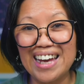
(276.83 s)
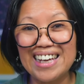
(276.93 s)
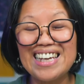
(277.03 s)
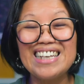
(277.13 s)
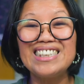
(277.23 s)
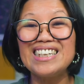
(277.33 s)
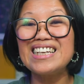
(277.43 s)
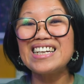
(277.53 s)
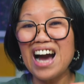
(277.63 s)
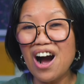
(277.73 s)
isn't
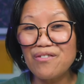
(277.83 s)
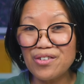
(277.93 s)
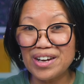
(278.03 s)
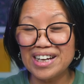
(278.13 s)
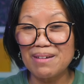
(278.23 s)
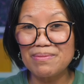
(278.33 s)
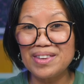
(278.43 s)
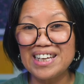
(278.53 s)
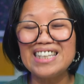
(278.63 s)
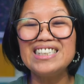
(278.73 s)
covering up the
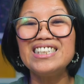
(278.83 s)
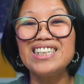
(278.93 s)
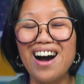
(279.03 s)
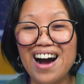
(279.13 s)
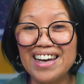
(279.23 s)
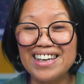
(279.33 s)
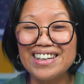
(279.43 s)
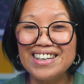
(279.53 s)
entire